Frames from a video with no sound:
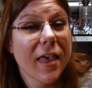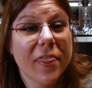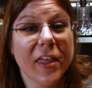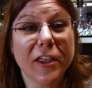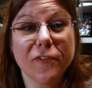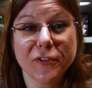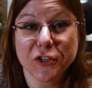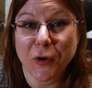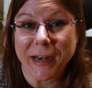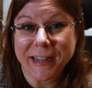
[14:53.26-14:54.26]
Thank you for
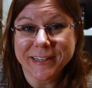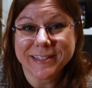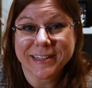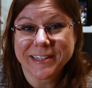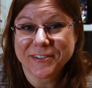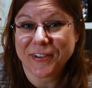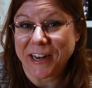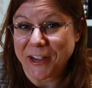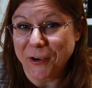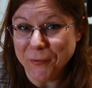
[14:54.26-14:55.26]
joining us in this
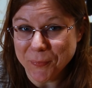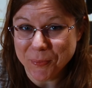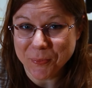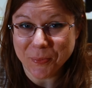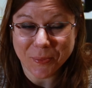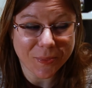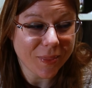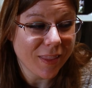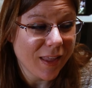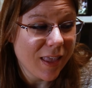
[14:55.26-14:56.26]
video.
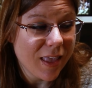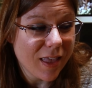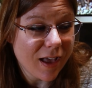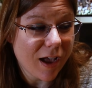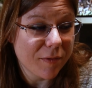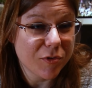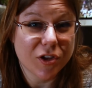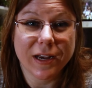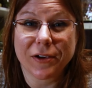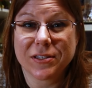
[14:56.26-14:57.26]
You
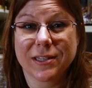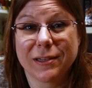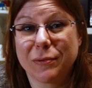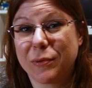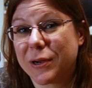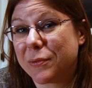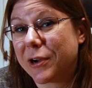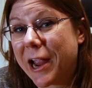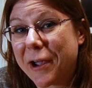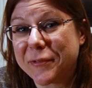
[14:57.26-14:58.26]
can now see where
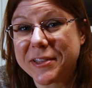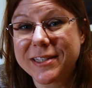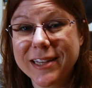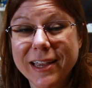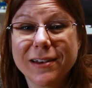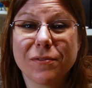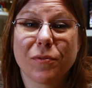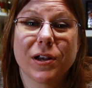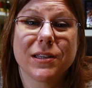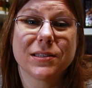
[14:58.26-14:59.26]
we're at with Sid and
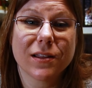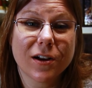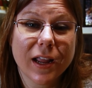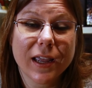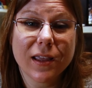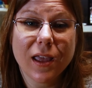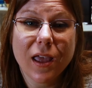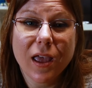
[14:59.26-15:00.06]
what he's learning.